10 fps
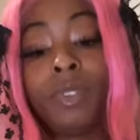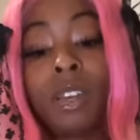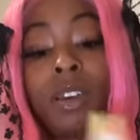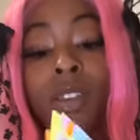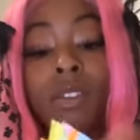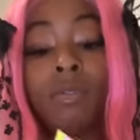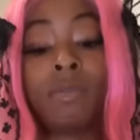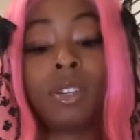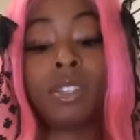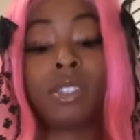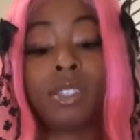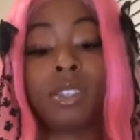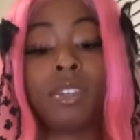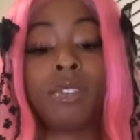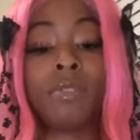I wanna
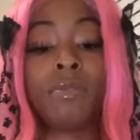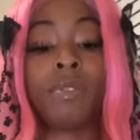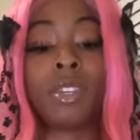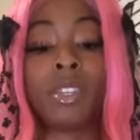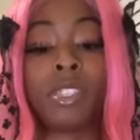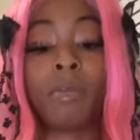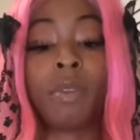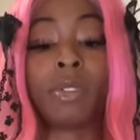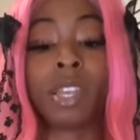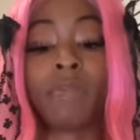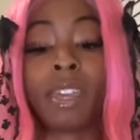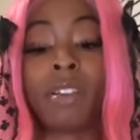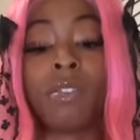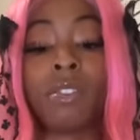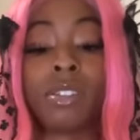see you and somebody wants to have like
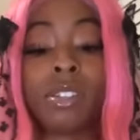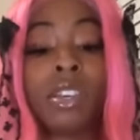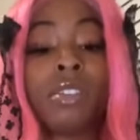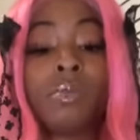car sex.